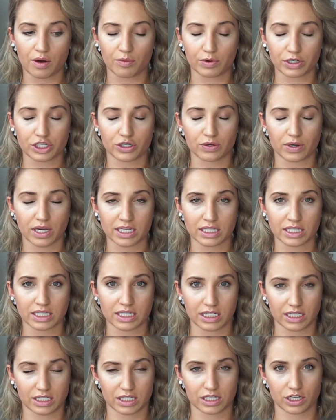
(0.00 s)
which you guys
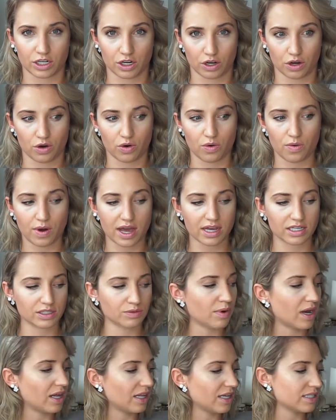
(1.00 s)
need to know,
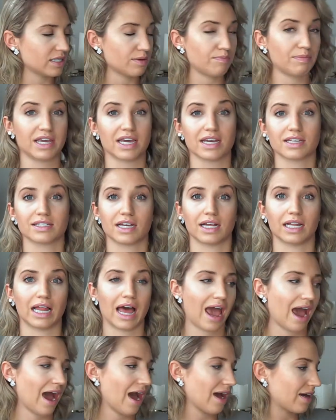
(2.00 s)
as well as a PSL
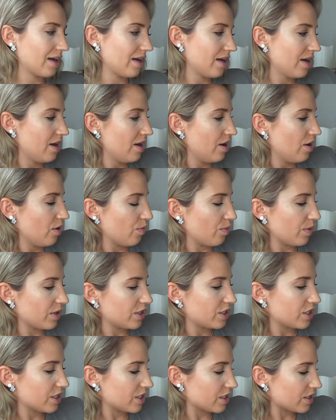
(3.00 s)
hack,
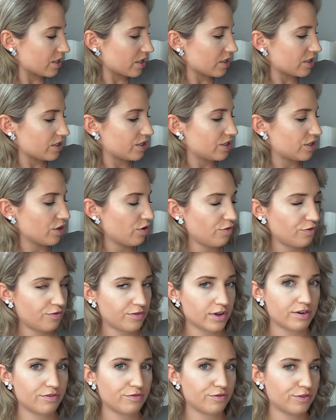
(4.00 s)
which is so
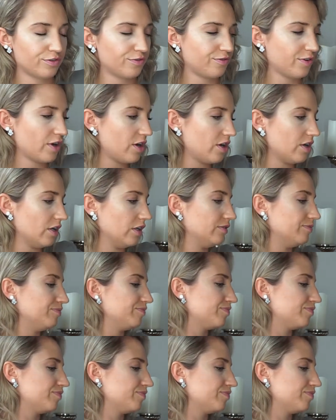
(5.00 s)
fun for fall.